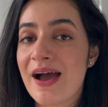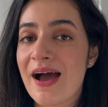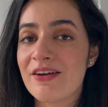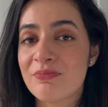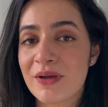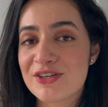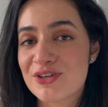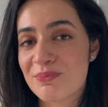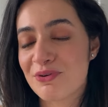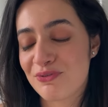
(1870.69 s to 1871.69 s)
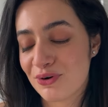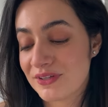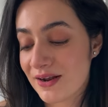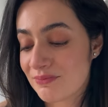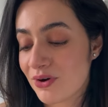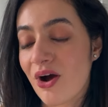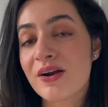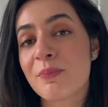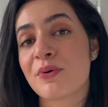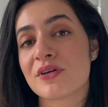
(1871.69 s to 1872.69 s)
I've mentioned before that I'm not
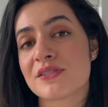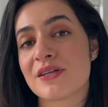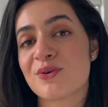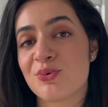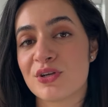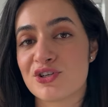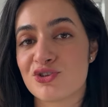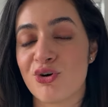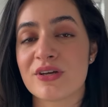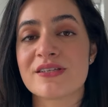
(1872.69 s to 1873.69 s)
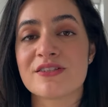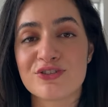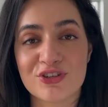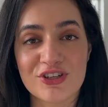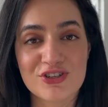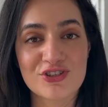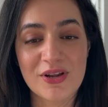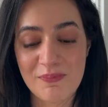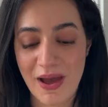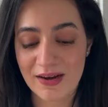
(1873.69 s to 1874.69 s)
a person who enjoys the
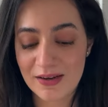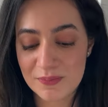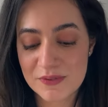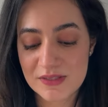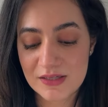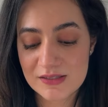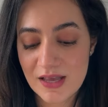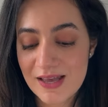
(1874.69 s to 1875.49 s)
traditional matte lipsticks.